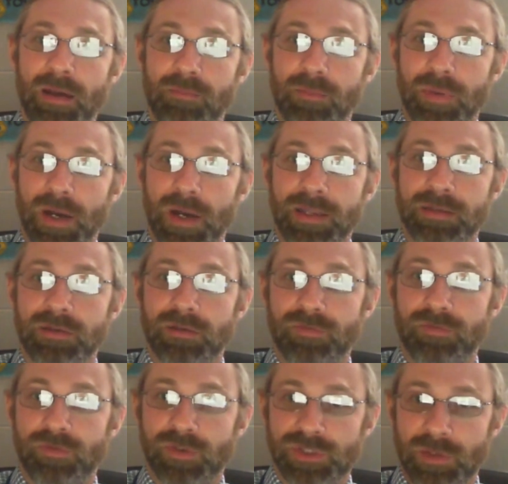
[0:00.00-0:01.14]
But
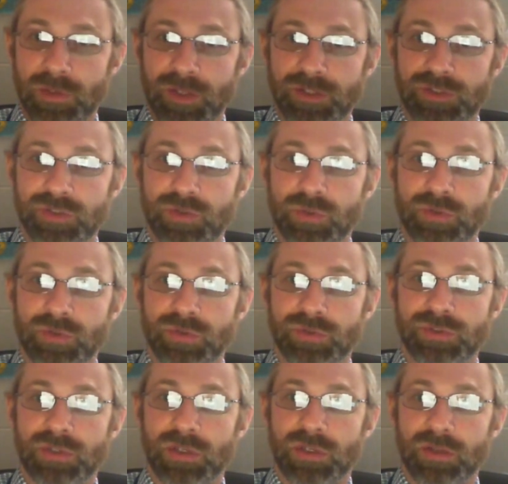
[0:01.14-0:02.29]
for some of the
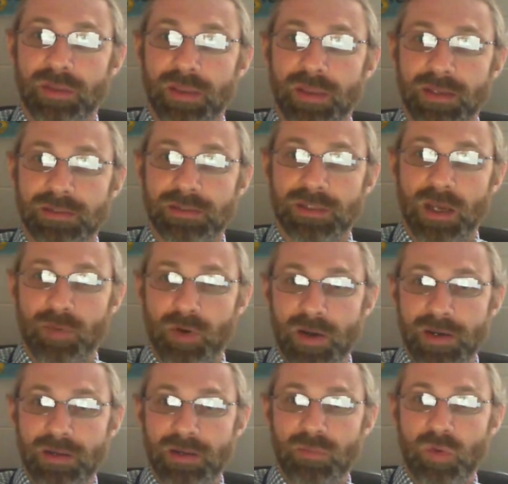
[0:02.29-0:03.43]
schools, that it's
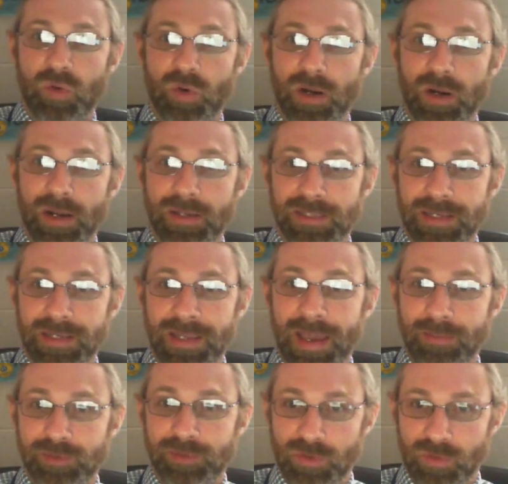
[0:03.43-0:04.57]
operating more as a
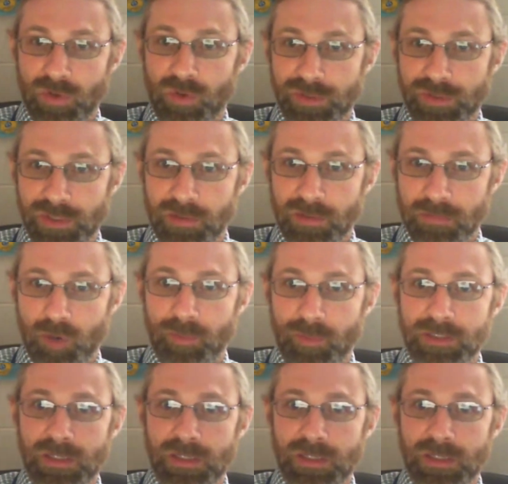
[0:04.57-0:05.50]
capstone course at the moment.